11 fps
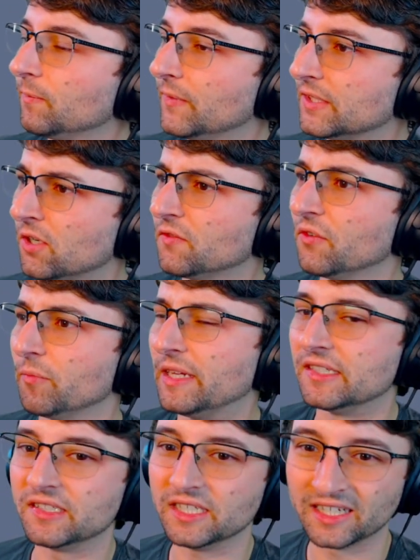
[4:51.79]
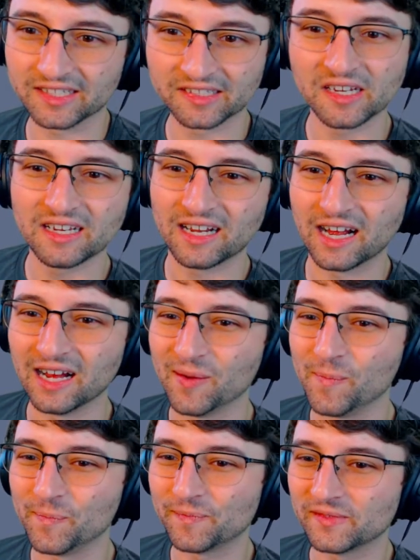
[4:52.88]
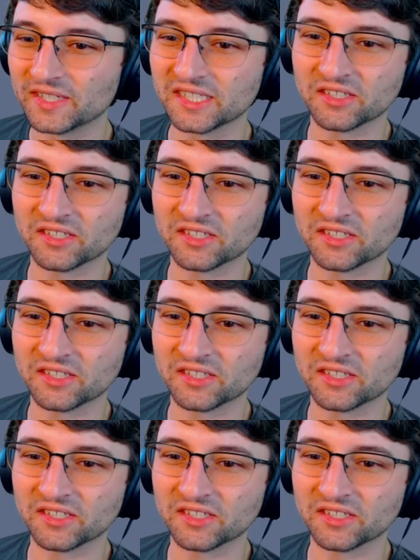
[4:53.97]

It's hard for me to see because since